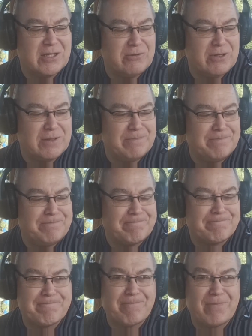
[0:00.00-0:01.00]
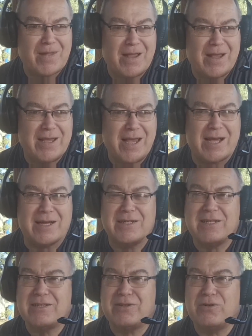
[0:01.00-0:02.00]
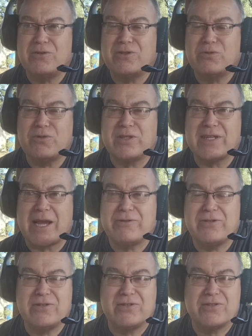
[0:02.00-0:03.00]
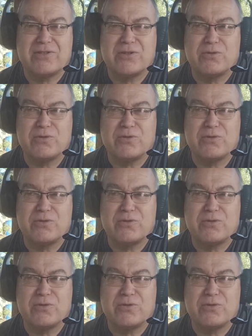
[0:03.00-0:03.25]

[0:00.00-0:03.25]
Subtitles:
So, to all the doubters,